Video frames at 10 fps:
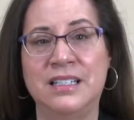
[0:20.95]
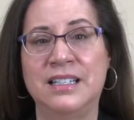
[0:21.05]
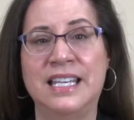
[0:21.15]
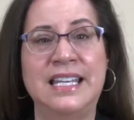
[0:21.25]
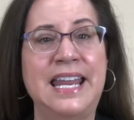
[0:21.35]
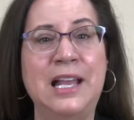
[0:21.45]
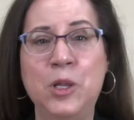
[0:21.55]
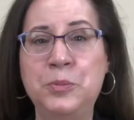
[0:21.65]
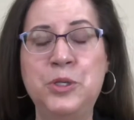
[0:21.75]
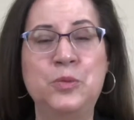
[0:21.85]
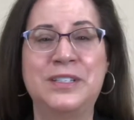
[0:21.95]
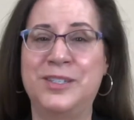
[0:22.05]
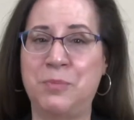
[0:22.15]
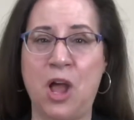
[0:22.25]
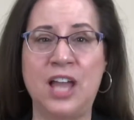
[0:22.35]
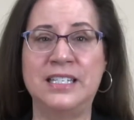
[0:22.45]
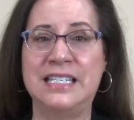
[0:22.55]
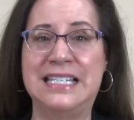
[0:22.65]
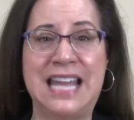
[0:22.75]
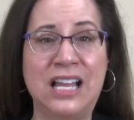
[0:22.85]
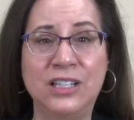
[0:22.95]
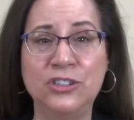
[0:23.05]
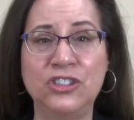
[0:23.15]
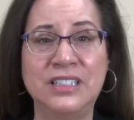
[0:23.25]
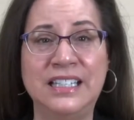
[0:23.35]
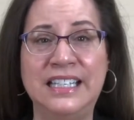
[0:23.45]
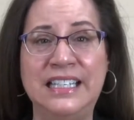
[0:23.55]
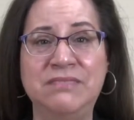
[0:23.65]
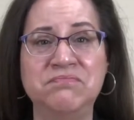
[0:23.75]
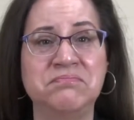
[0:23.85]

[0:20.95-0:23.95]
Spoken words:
can help you respond intelligently,